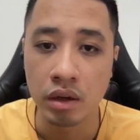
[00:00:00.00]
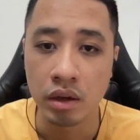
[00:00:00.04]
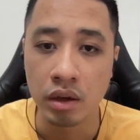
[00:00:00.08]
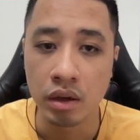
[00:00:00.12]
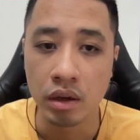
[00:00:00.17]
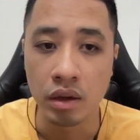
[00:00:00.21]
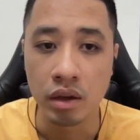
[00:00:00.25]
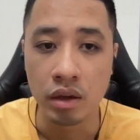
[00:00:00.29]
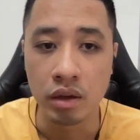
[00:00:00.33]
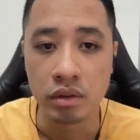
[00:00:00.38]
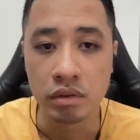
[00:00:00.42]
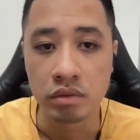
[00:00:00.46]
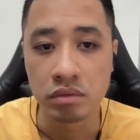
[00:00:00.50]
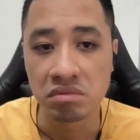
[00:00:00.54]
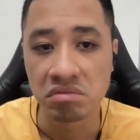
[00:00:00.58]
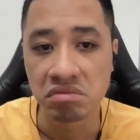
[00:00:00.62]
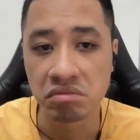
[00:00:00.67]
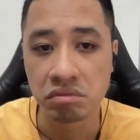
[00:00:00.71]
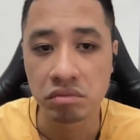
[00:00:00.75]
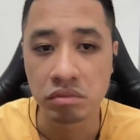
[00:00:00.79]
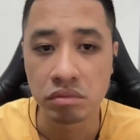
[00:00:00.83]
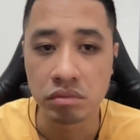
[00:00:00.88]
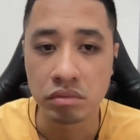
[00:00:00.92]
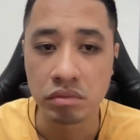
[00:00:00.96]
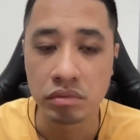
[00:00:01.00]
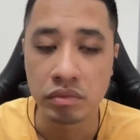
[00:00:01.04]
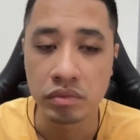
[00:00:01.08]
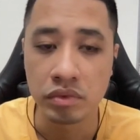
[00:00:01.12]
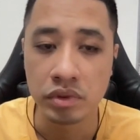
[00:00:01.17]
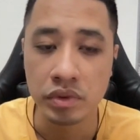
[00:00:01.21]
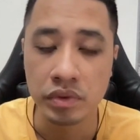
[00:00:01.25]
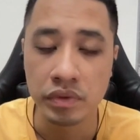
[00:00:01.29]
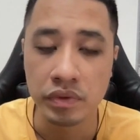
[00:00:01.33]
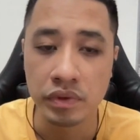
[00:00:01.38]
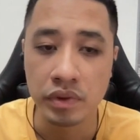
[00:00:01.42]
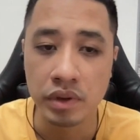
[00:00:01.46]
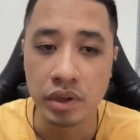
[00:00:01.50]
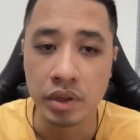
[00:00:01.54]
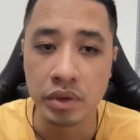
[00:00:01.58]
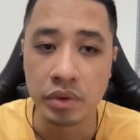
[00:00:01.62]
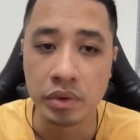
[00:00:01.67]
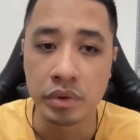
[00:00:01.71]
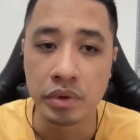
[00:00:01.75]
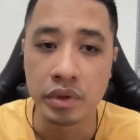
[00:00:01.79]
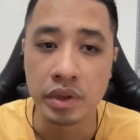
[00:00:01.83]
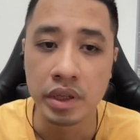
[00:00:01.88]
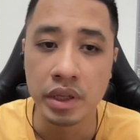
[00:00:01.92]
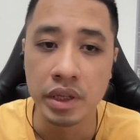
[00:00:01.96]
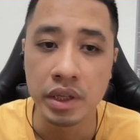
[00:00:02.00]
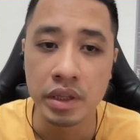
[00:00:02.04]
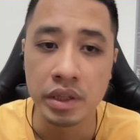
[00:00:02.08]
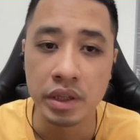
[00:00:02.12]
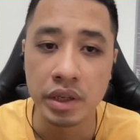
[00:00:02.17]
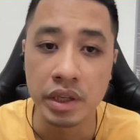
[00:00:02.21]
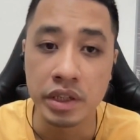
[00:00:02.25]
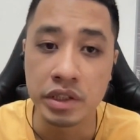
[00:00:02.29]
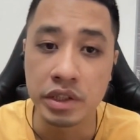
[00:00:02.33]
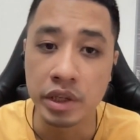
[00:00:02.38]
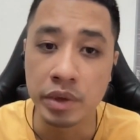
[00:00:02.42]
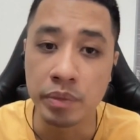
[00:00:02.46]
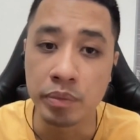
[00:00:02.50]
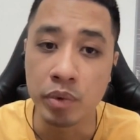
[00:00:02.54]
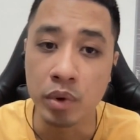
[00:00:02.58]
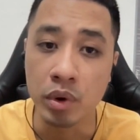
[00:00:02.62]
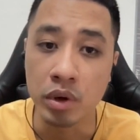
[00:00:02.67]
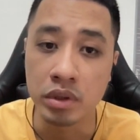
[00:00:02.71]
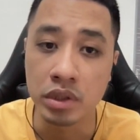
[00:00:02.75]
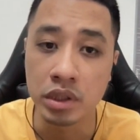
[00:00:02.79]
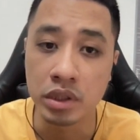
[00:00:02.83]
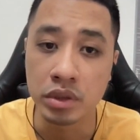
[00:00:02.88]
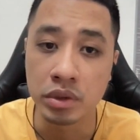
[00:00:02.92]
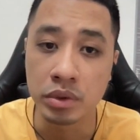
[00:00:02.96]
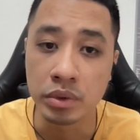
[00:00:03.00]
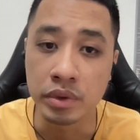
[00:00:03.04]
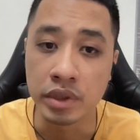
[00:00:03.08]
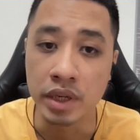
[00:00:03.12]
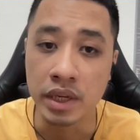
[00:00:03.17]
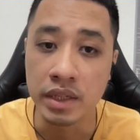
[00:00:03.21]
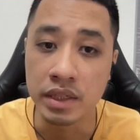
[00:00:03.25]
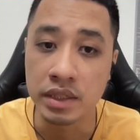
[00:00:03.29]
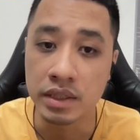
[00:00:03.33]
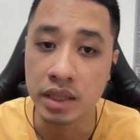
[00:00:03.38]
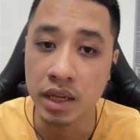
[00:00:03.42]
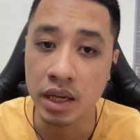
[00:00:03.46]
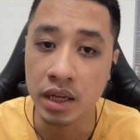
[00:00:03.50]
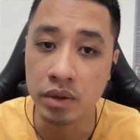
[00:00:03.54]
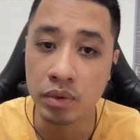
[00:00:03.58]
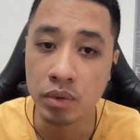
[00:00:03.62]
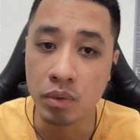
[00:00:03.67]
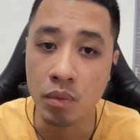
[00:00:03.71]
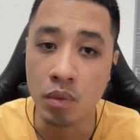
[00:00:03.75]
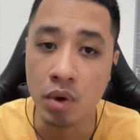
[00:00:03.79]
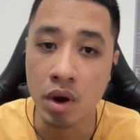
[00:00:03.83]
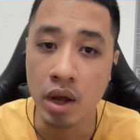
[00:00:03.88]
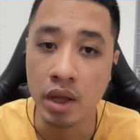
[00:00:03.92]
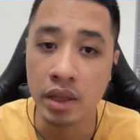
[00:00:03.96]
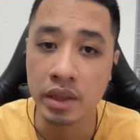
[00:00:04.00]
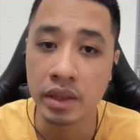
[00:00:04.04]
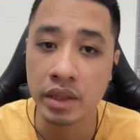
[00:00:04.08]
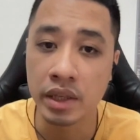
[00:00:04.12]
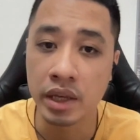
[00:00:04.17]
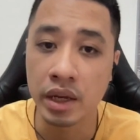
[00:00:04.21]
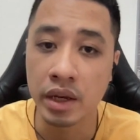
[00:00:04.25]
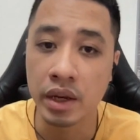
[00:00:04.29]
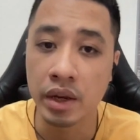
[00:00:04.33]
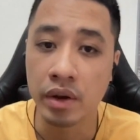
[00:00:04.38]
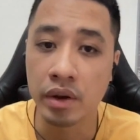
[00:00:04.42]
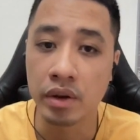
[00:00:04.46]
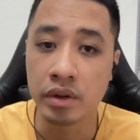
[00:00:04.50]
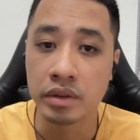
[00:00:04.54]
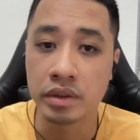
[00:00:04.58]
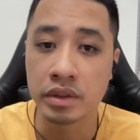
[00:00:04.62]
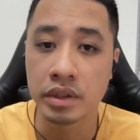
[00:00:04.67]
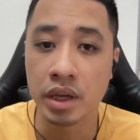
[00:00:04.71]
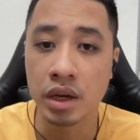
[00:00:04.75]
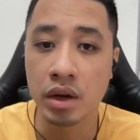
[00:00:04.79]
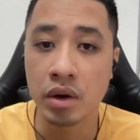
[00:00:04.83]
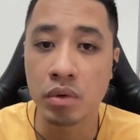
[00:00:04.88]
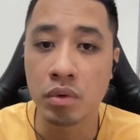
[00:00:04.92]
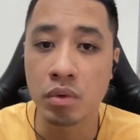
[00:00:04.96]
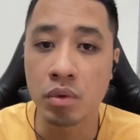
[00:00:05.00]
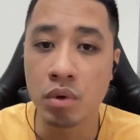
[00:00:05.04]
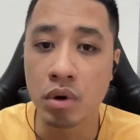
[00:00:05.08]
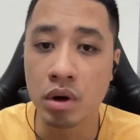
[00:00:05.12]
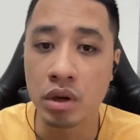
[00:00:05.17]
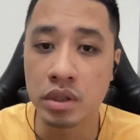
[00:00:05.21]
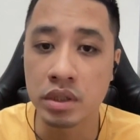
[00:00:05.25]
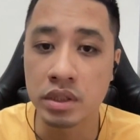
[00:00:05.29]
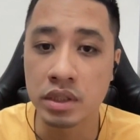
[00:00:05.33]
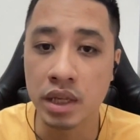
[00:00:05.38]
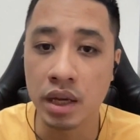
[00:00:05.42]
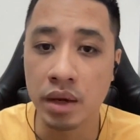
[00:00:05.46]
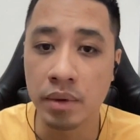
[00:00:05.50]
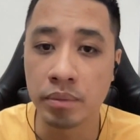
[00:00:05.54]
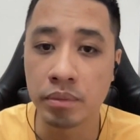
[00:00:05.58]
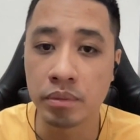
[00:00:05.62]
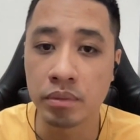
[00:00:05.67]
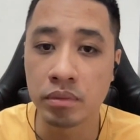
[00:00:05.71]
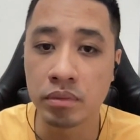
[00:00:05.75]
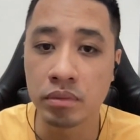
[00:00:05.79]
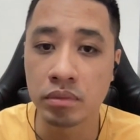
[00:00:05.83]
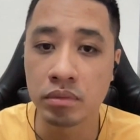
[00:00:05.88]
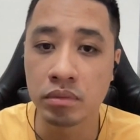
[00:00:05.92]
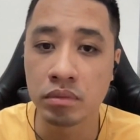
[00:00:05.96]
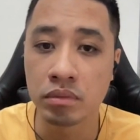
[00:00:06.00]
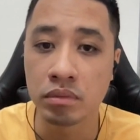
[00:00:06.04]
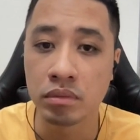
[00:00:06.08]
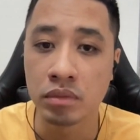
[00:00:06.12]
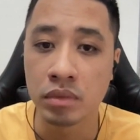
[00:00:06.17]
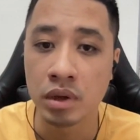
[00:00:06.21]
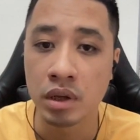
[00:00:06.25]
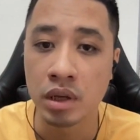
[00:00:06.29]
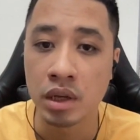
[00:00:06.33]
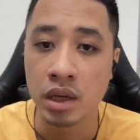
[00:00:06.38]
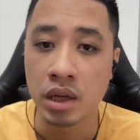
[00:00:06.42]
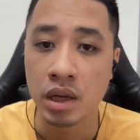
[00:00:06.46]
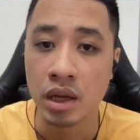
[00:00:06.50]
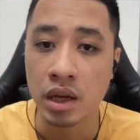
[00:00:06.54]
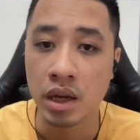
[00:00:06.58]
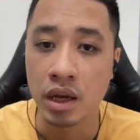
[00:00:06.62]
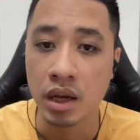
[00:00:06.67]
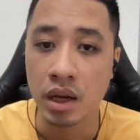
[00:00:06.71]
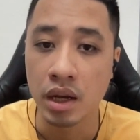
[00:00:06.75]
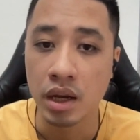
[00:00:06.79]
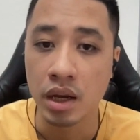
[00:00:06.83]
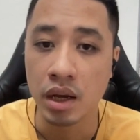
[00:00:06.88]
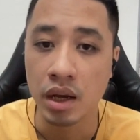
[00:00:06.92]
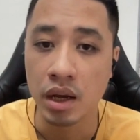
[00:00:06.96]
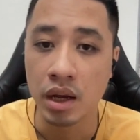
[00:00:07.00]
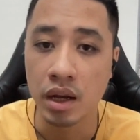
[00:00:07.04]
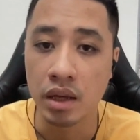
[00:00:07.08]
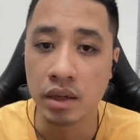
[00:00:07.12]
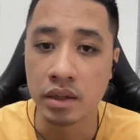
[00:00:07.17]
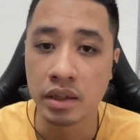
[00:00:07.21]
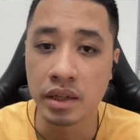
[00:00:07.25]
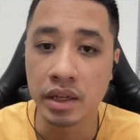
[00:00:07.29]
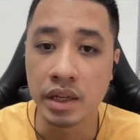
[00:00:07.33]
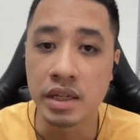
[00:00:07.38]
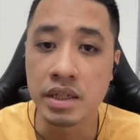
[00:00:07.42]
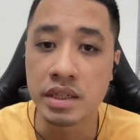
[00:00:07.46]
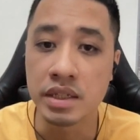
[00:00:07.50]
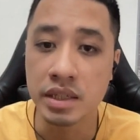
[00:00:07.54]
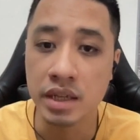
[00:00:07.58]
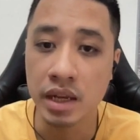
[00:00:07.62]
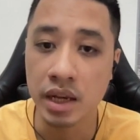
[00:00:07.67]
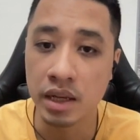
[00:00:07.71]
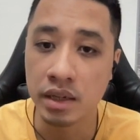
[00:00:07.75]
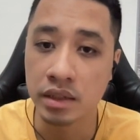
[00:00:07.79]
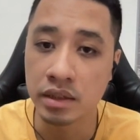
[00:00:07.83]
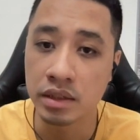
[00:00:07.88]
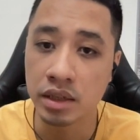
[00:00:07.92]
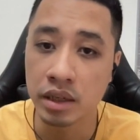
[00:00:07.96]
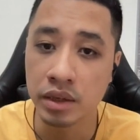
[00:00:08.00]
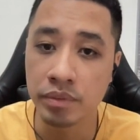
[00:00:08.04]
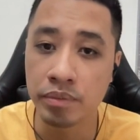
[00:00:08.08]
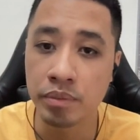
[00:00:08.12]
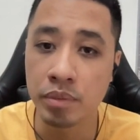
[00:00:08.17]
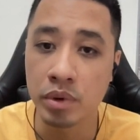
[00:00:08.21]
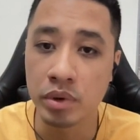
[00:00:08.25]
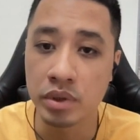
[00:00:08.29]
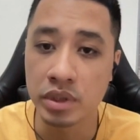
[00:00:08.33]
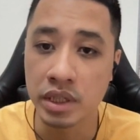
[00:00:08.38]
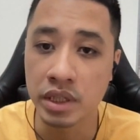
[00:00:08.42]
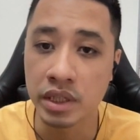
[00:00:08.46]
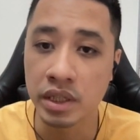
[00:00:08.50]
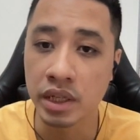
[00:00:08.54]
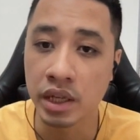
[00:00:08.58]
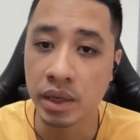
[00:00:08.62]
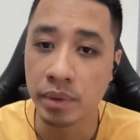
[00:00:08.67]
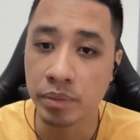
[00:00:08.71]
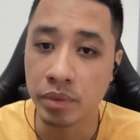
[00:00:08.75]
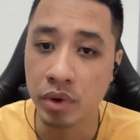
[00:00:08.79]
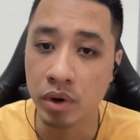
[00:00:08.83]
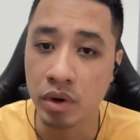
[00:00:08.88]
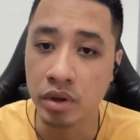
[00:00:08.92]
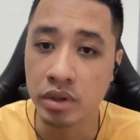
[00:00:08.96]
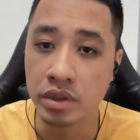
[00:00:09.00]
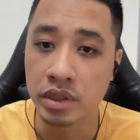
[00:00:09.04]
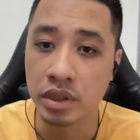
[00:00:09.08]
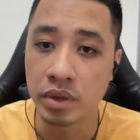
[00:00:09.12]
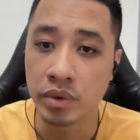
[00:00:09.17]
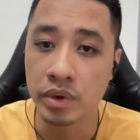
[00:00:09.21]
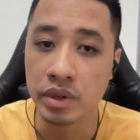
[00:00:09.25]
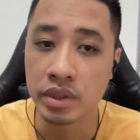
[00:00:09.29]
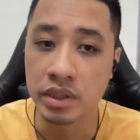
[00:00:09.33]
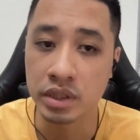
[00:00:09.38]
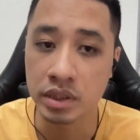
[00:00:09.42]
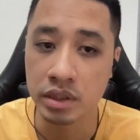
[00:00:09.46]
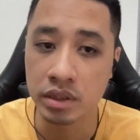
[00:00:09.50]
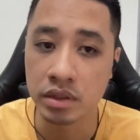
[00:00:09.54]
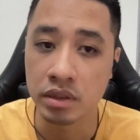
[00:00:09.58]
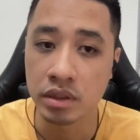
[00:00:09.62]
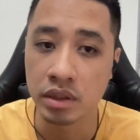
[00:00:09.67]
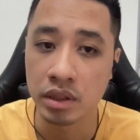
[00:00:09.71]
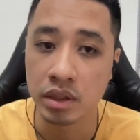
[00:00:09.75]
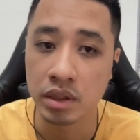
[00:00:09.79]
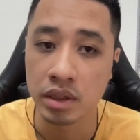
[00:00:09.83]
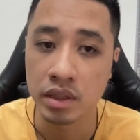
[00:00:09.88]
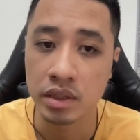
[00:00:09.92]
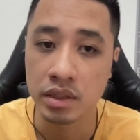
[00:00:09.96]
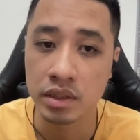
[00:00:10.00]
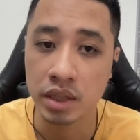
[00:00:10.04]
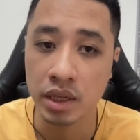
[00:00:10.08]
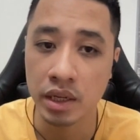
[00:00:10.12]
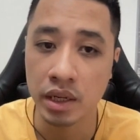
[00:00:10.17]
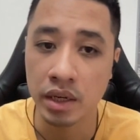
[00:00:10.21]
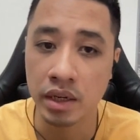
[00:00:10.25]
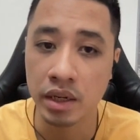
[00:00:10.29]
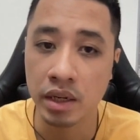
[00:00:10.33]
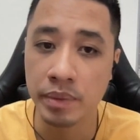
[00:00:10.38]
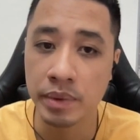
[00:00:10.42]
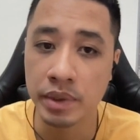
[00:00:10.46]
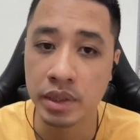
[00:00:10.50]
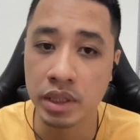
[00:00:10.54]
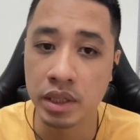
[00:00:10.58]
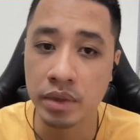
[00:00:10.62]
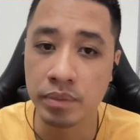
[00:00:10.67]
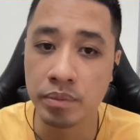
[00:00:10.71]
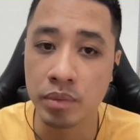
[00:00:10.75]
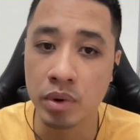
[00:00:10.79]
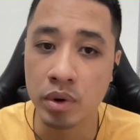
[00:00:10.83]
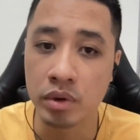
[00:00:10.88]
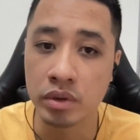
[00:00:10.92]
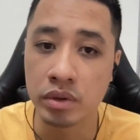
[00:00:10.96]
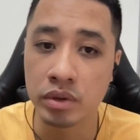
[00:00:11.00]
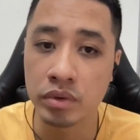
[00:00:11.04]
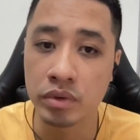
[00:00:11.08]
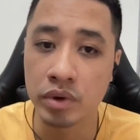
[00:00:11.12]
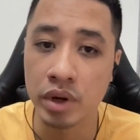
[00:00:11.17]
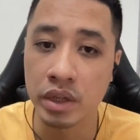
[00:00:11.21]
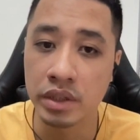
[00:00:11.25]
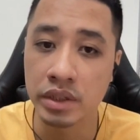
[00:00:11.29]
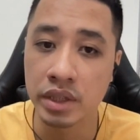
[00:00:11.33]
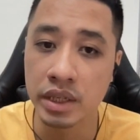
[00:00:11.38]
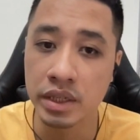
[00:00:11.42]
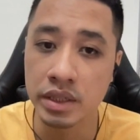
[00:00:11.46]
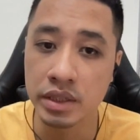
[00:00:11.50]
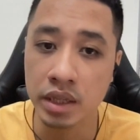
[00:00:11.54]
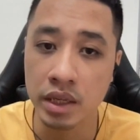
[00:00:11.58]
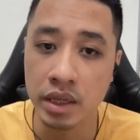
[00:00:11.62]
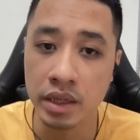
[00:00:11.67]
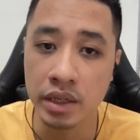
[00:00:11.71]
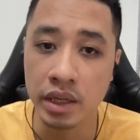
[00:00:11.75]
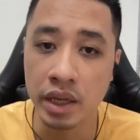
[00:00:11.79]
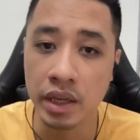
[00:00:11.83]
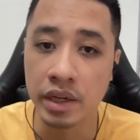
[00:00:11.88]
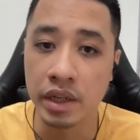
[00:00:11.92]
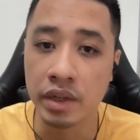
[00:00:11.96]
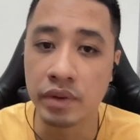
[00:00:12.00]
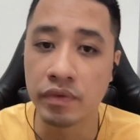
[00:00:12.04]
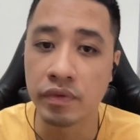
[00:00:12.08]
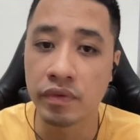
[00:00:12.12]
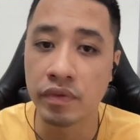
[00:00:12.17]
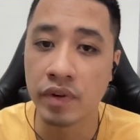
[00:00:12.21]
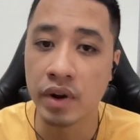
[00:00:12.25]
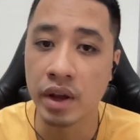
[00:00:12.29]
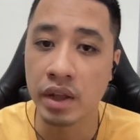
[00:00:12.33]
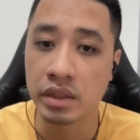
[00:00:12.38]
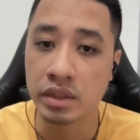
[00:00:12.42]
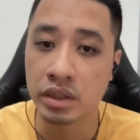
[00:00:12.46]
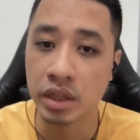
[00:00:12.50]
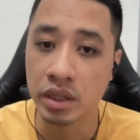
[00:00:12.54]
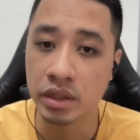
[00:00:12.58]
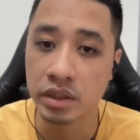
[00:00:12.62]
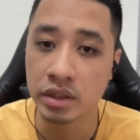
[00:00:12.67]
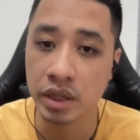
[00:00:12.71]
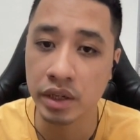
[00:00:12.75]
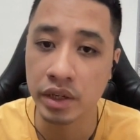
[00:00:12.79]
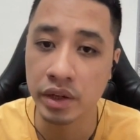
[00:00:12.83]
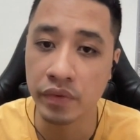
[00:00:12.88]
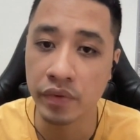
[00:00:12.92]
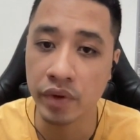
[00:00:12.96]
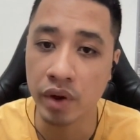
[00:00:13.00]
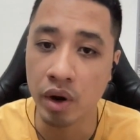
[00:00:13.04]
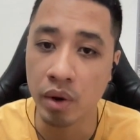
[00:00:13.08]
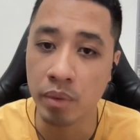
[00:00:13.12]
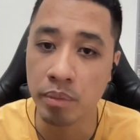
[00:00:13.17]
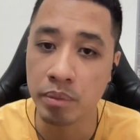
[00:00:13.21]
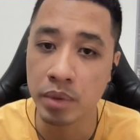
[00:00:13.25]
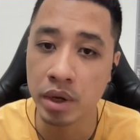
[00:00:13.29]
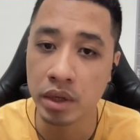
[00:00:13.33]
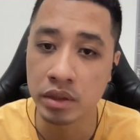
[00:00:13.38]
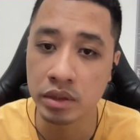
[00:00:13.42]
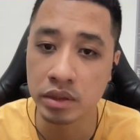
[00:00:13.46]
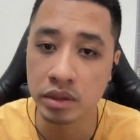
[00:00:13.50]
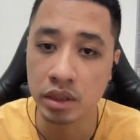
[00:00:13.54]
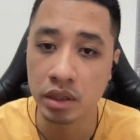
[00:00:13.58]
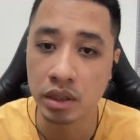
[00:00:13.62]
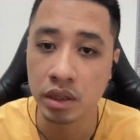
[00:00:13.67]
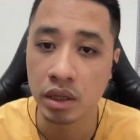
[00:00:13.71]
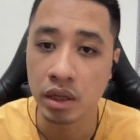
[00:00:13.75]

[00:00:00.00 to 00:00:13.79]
And finally, it's important to note that while there were some unintended positive consequences such as limited modernization and infrastructure development,